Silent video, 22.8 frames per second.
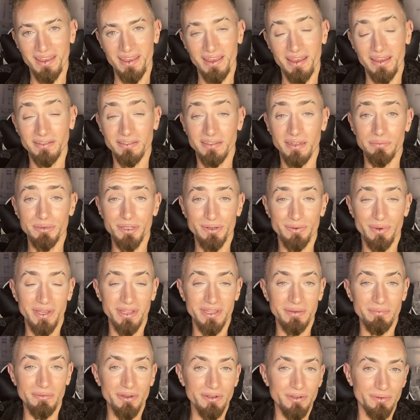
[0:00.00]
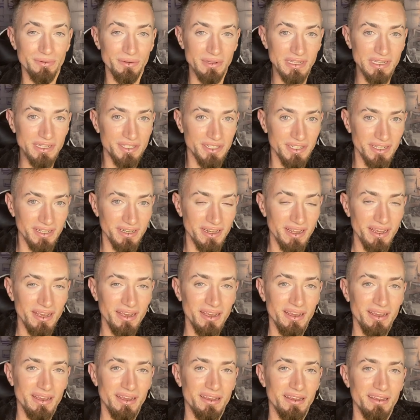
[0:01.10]
and subsequently most
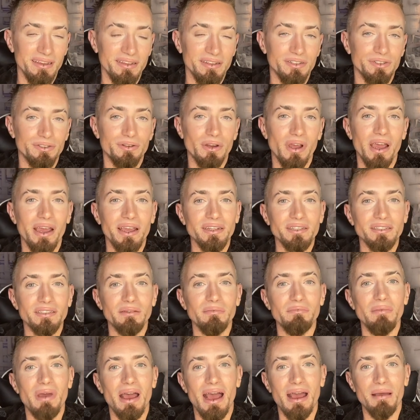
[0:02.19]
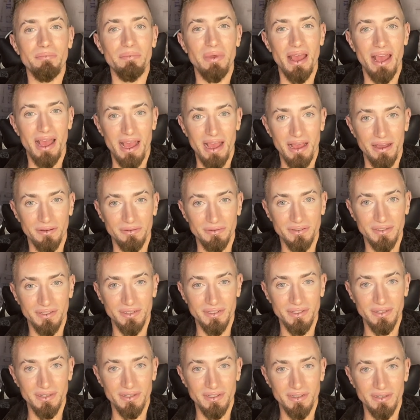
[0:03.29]
religion, is trying to map out
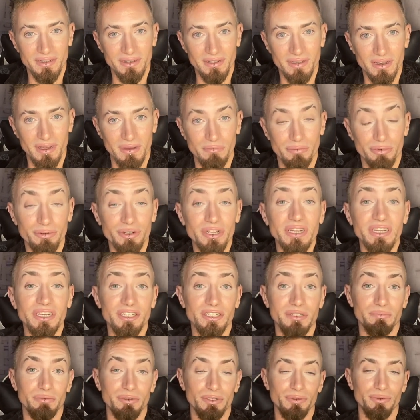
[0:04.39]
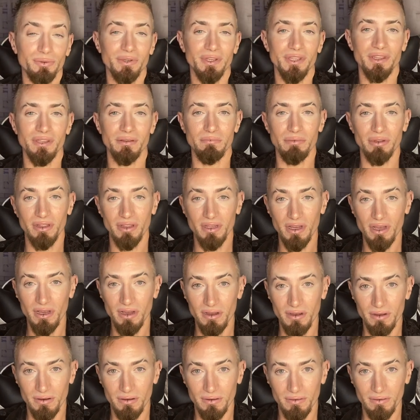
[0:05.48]
a bridge between the
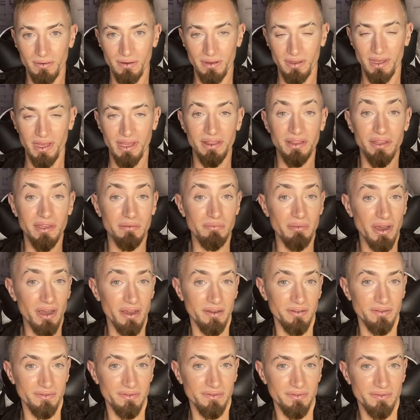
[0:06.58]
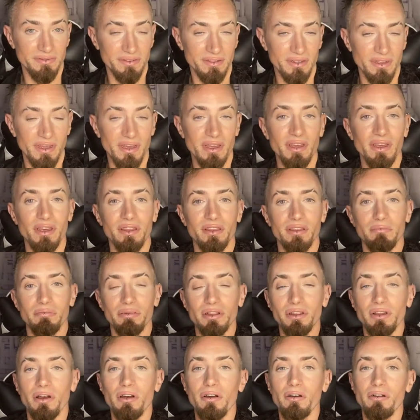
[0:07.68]
below and the above. The
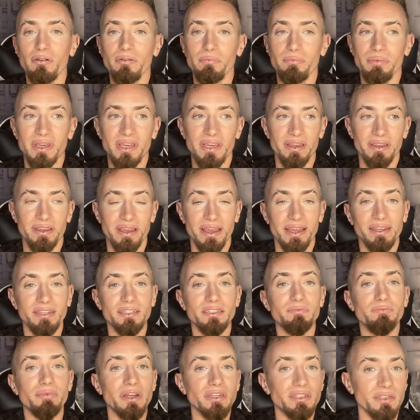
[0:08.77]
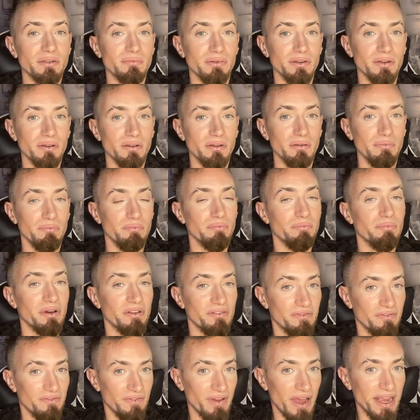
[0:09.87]
below being expressible but
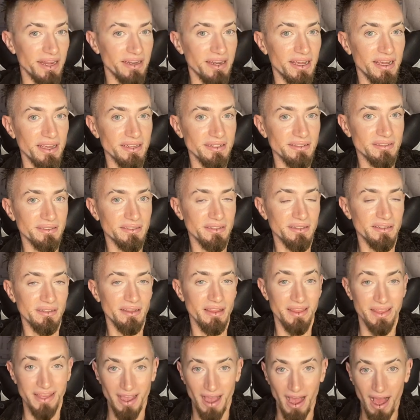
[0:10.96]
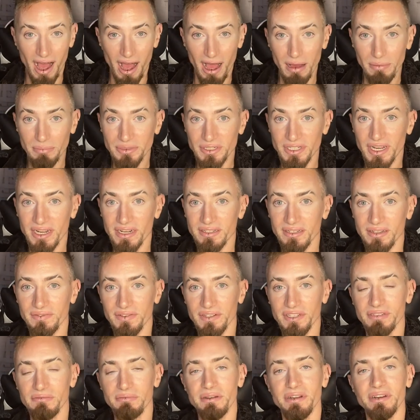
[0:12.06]
finite, the object of
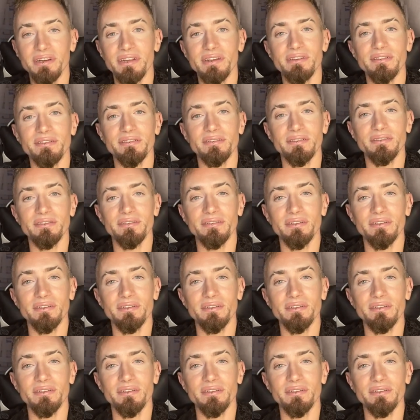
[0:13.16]
experience.